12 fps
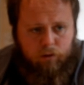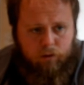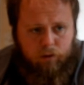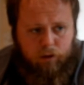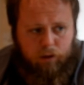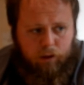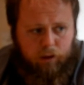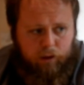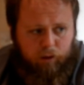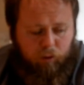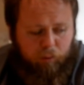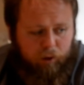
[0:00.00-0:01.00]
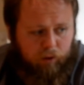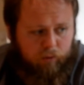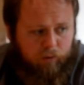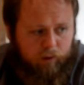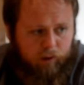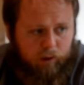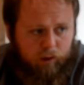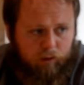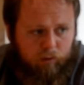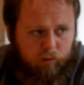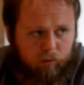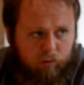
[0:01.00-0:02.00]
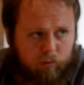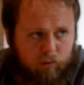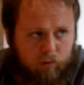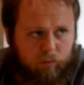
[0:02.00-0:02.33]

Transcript: They were both in